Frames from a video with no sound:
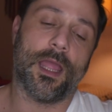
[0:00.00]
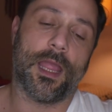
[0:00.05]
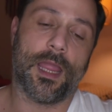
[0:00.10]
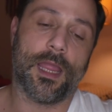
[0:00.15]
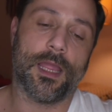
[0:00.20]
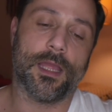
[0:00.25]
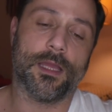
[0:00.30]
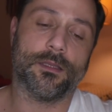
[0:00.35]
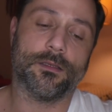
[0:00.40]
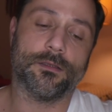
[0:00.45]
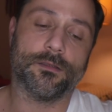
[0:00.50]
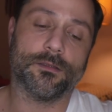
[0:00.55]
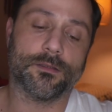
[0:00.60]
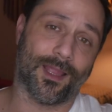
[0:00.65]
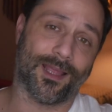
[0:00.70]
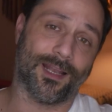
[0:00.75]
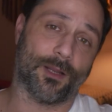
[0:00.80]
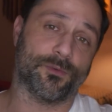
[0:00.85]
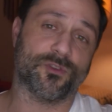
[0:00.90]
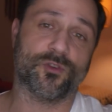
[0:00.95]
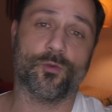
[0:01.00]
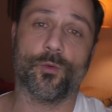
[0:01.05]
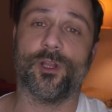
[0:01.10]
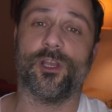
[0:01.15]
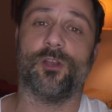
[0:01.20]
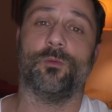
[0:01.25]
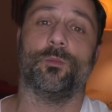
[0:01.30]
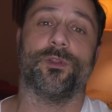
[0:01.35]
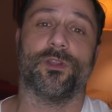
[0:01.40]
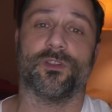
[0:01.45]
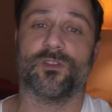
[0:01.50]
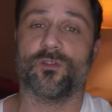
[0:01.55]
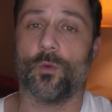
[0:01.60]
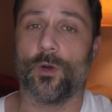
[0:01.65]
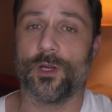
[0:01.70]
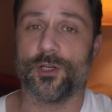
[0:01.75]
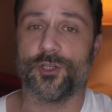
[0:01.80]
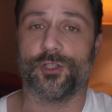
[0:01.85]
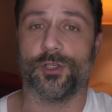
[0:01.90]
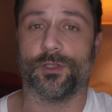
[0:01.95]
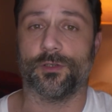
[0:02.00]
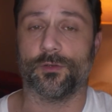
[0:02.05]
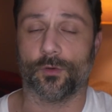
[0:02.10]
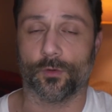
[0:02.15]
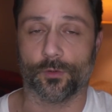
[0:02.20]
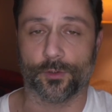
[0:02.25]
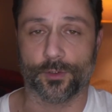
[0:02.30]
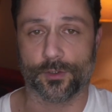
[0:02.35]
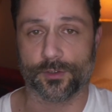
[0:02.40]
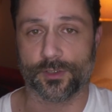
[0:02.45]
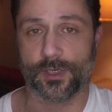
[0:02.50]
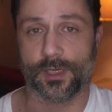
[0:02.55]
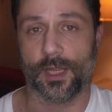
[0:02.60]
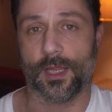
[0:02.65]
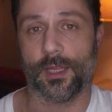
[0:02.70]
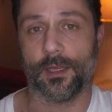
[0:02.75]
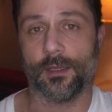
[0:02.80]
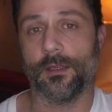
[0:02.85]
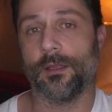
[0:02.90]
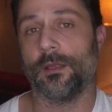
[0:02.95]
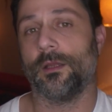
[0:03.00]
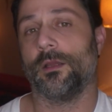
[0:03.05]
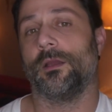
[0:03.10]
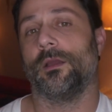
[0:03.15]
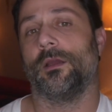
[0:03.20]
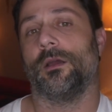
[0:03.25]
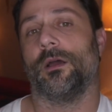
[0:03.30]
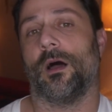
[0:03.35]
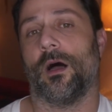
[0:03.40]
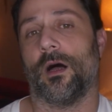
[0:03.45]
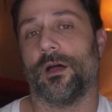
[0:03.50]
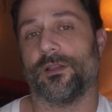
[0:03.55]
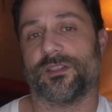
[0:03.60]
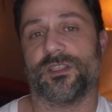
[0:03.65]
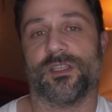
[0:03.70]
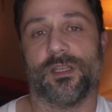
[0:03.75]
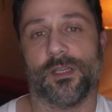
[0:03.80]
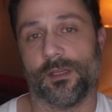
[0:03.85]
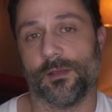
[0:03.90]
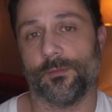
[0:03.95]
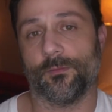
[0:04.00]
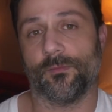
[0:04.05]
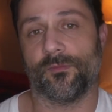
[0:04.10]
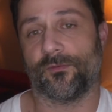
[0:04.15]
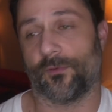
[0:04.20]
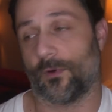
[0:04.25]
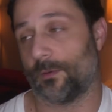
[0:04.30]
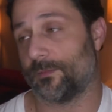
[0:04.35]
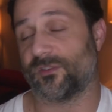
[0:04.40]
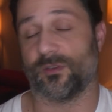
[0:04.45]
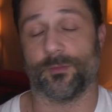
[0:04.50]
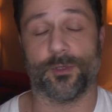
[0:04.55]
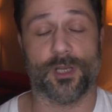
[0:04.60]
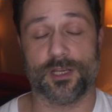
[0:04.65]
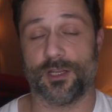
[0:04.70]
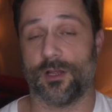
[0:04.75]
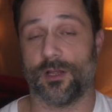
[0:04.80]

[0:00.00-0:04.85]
And, and I was greeted with this question earlier today on Steem from someone I